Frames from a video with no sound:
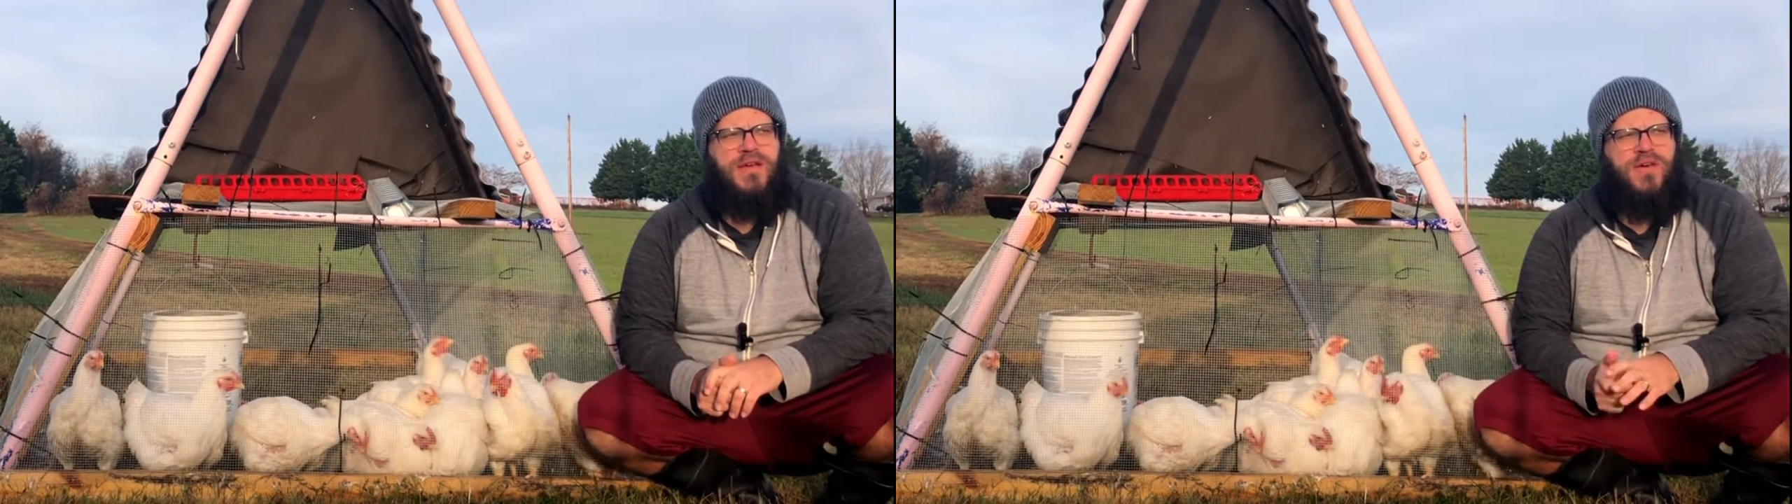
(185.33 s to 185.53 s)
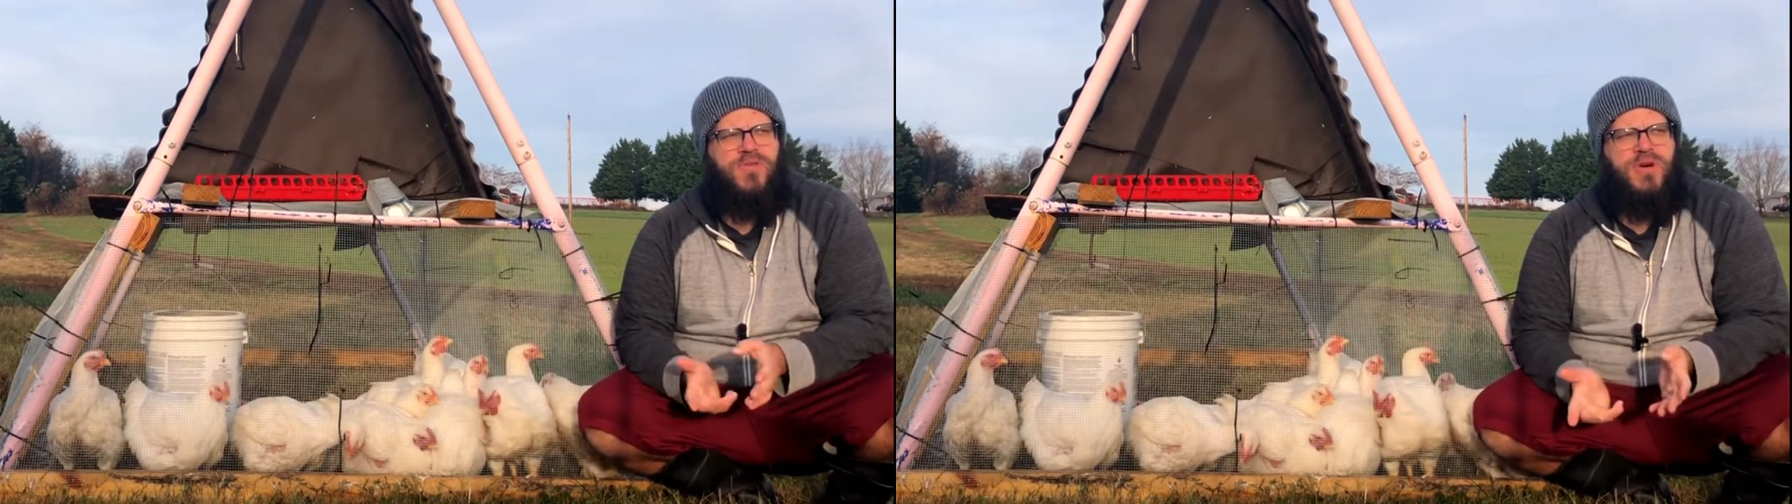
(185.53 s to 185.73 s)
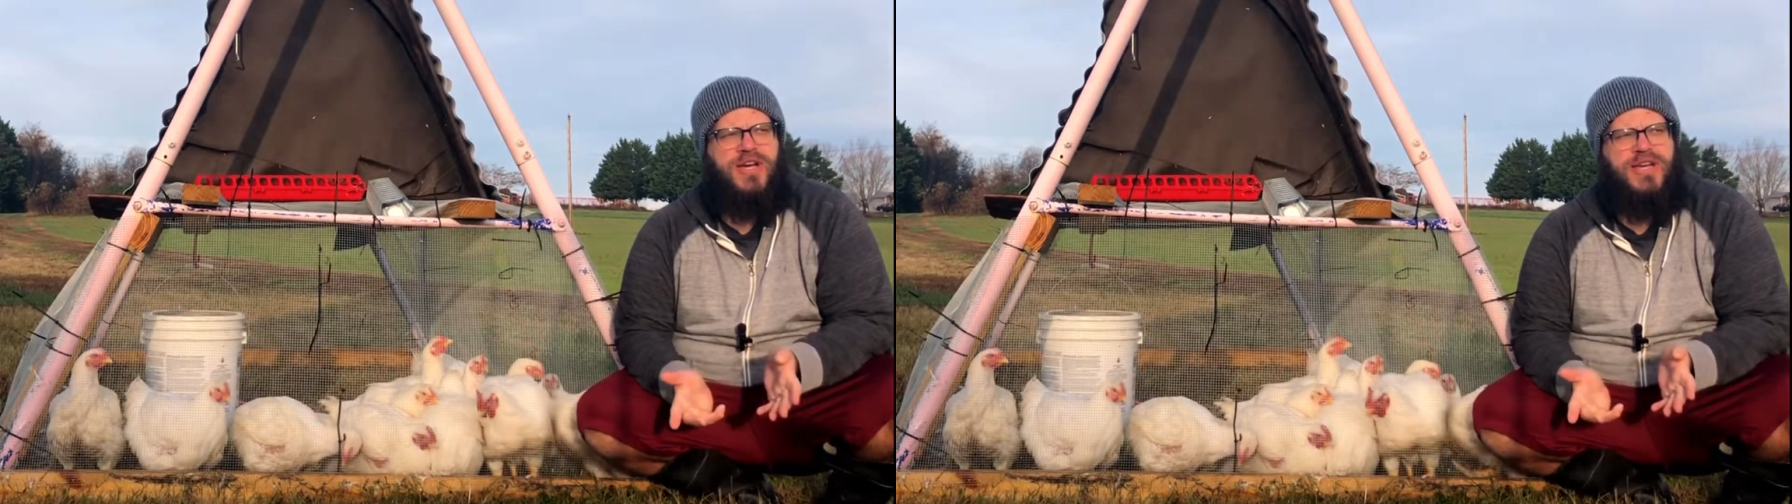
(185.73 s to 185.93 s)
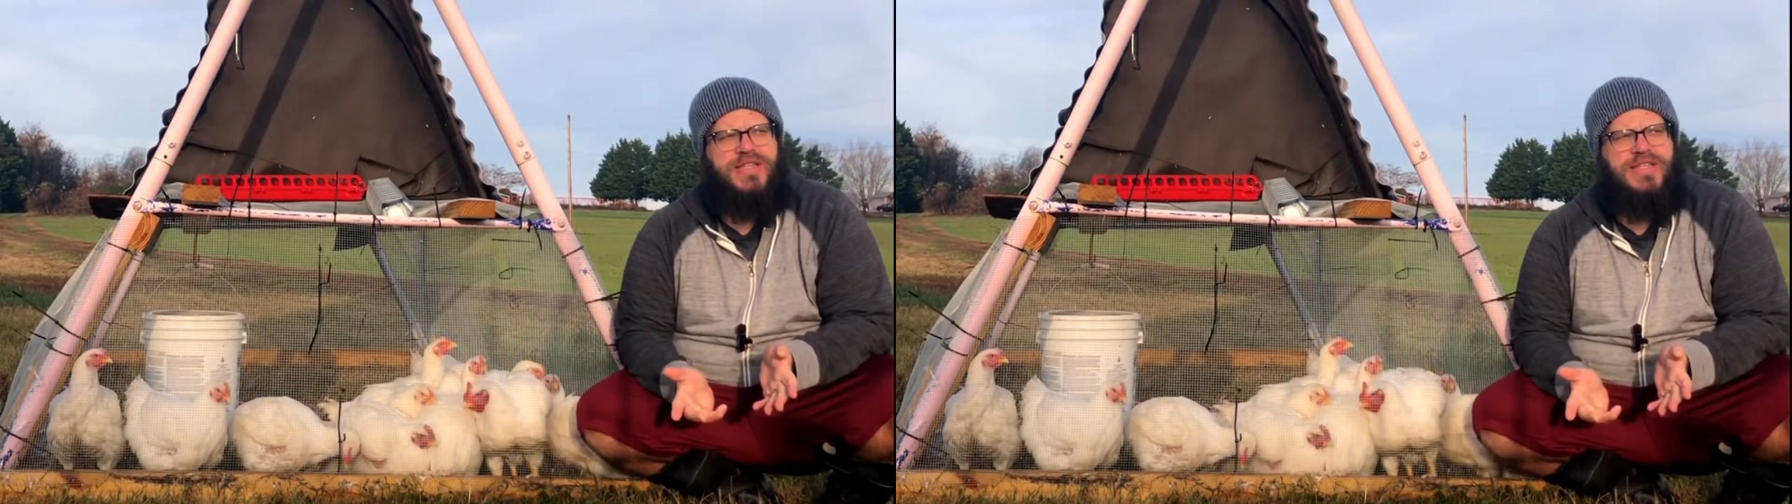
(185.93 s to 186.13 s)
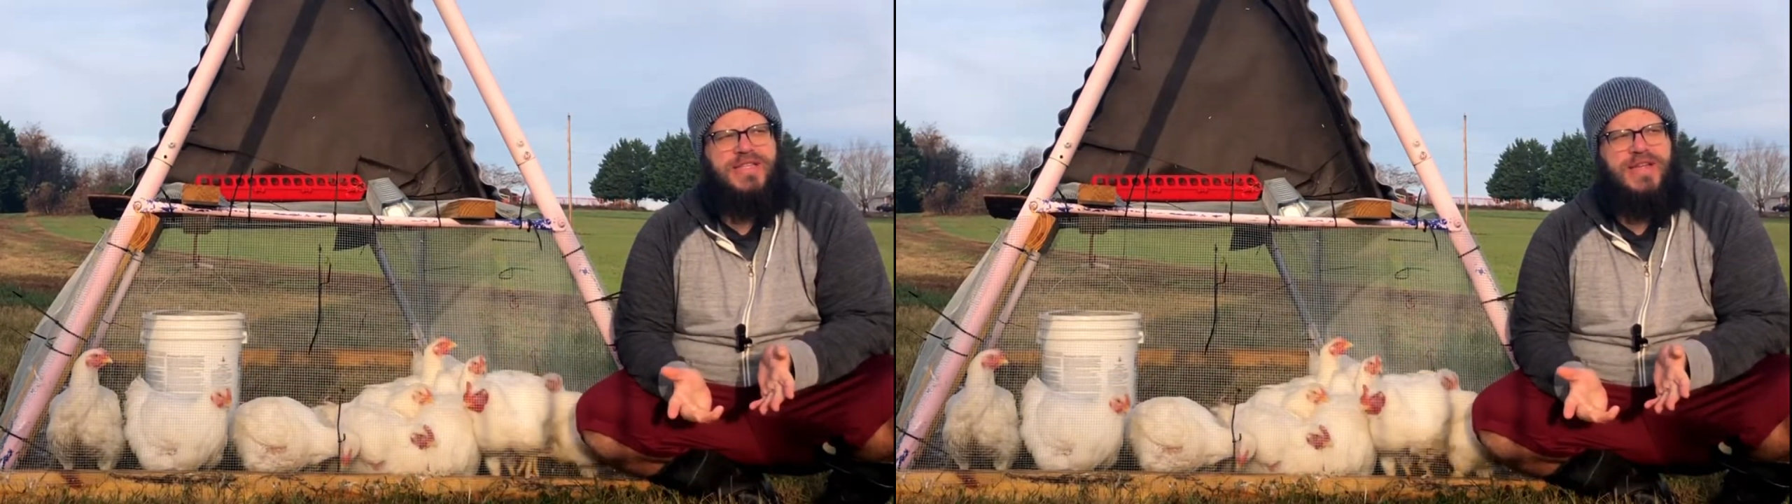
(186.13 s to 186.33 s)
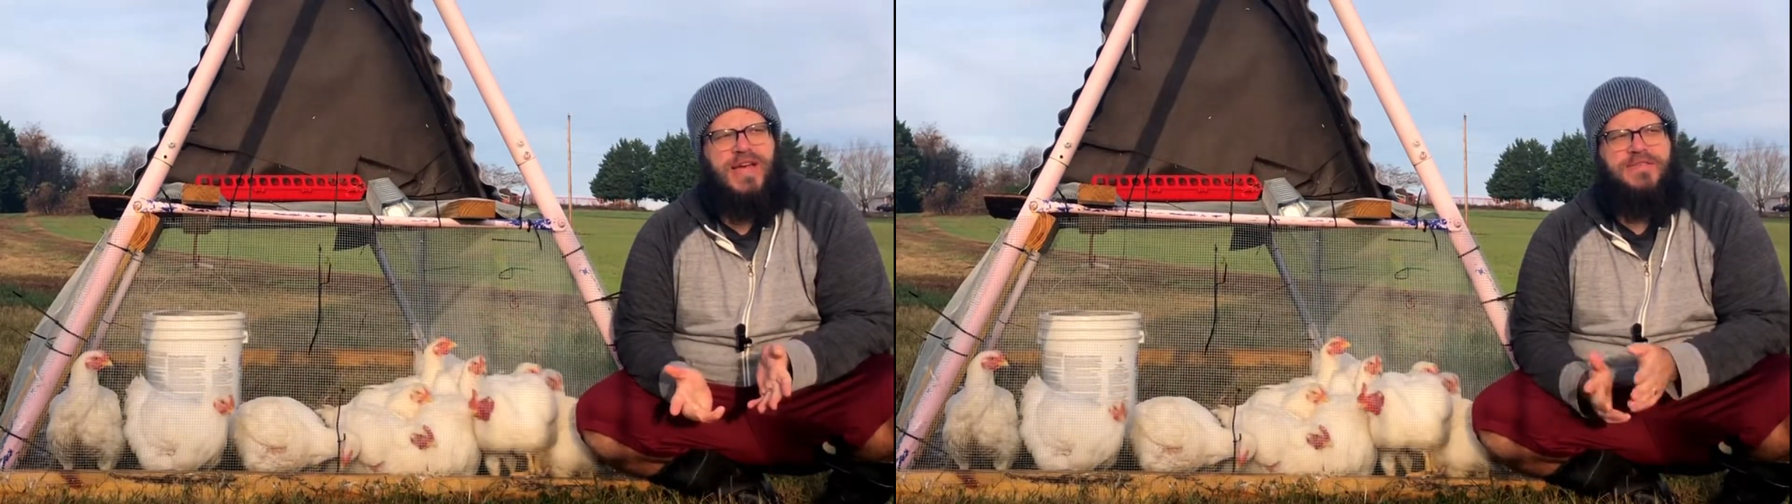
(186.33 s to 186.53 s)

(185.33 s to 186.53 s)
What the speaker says: Otherwise,